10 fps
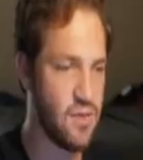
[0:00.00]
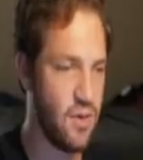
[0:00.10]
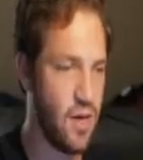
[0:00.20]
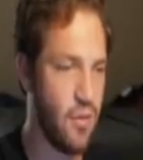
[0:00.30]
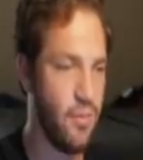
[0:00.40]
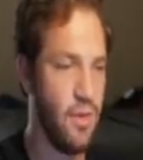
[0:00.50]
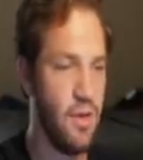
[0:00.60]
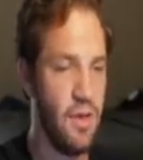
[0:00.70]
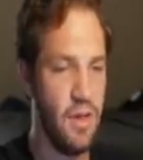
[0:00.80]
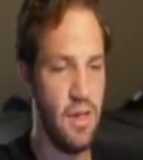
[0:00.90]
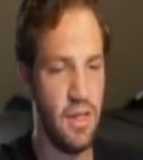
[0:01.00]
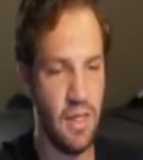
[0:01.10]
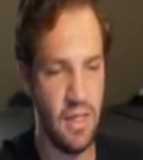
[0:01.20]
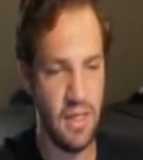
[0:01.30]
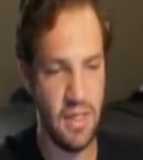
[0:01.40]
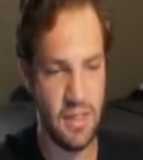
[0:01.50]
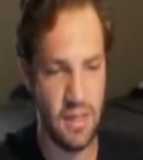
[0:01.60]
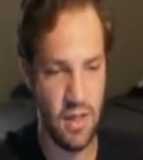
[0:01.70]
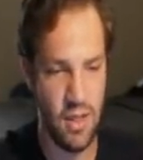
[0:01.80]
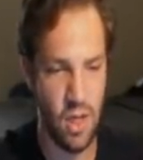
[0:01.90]
one up is
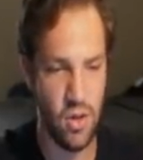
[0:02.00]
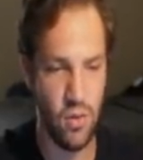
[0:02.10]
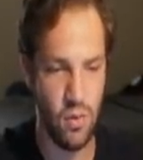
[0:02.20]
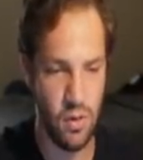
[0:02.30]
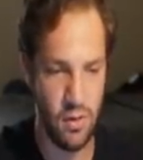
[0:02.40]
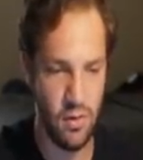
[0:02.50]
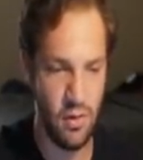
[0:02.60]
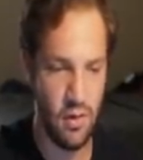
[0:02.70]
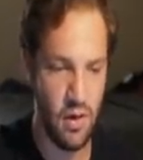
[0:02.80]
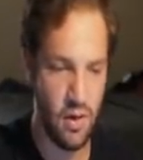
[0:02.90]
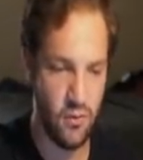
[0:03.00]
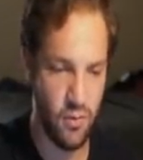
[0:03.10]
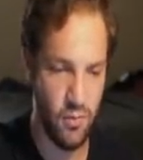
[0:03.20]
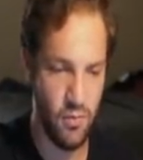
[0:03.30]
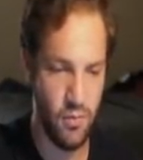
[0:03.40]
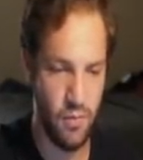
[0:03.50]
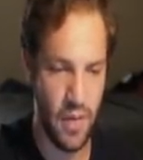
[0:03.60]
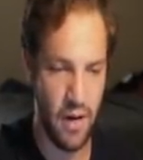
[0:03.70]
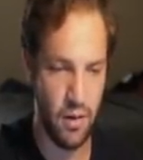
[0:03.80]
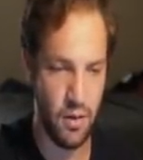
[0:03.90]
another one from
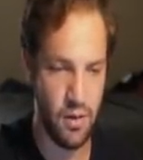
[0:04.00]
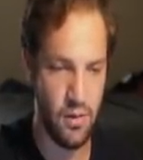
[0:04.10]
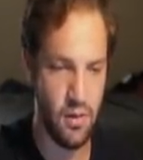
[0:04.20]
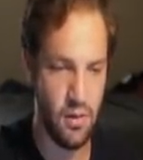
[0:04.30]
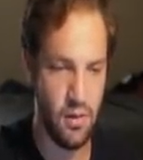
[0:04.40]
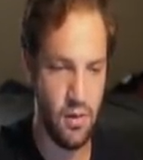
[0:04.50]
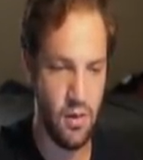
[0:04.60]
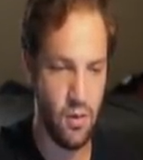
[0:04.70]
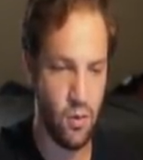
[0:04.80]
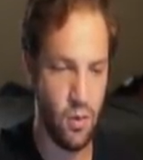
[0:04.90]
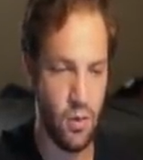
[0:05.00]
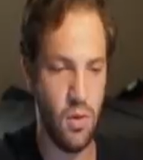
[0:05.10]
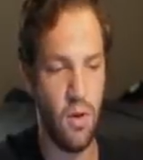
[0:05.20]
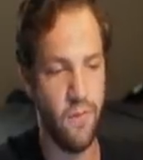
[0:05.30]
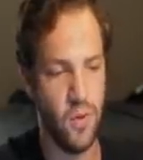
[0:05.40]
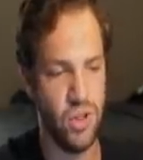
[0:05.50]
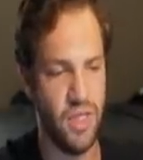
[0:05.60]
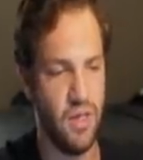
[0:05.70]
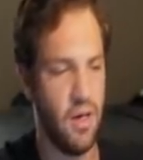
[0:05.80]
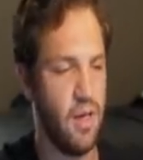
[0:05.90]
Maryland, or
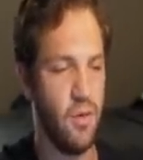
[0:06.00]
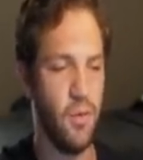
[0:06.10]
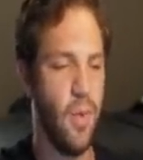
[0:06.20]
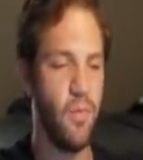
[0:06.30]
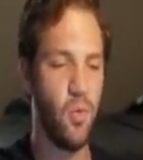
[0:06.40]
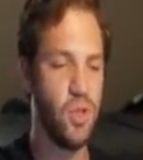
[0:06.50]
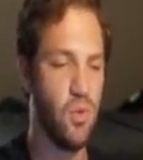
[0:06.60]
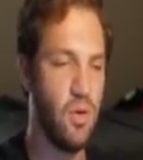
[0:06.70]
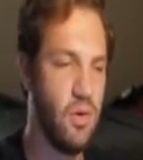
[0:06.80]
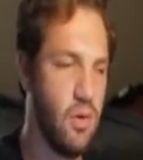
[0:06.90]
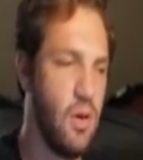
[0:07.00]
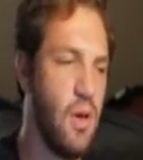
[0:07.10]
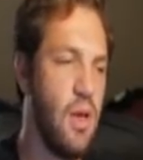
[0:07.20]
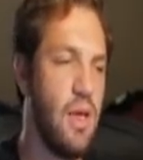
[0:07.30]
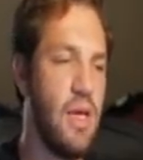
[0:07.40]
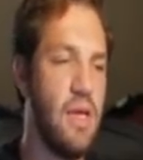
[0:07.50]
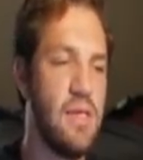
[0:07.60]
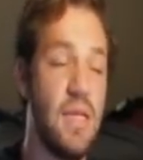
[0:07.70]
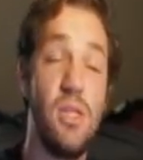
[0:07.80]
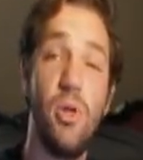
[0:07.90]
Virginia, I don't remember which one. It is
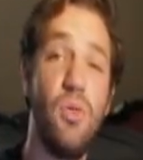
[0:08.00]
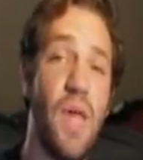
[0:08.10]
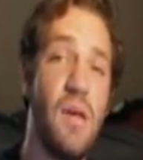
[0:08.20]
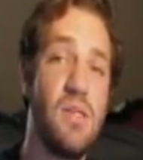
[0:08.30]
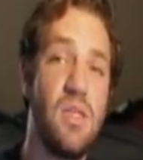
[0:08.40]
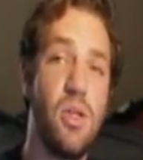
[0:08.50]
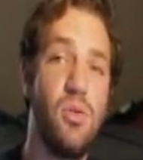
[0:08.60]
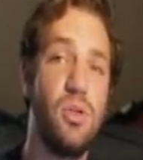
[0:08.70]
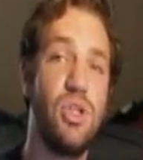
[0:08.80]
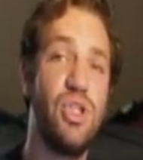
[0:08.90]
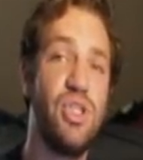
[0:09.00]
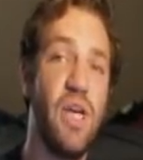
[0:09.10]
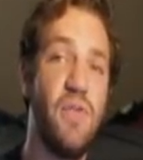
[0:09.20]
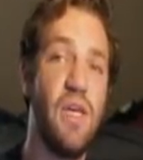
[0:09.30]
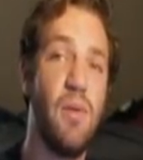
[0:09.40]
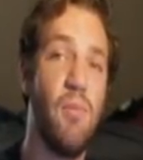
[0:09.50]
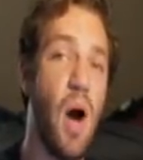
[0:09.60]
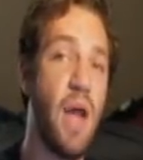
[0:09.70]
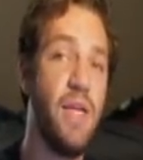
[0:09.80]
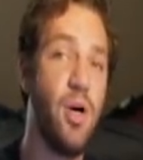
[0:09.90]
a 2002 Chevy
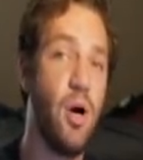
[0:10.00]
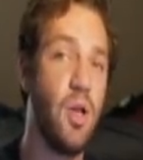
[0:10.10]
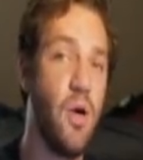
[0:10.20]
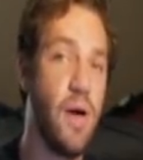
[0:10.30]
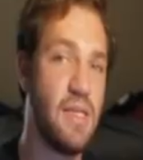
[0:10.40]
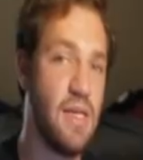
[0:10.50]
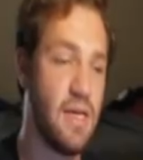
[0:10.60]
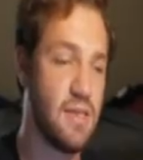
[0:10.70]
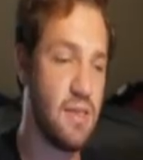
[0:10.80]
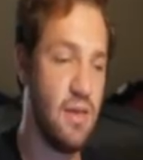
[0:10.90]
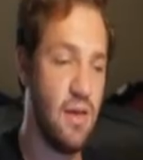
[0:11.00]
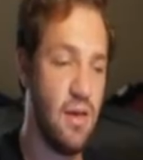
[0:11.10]
Monte Carlo SS.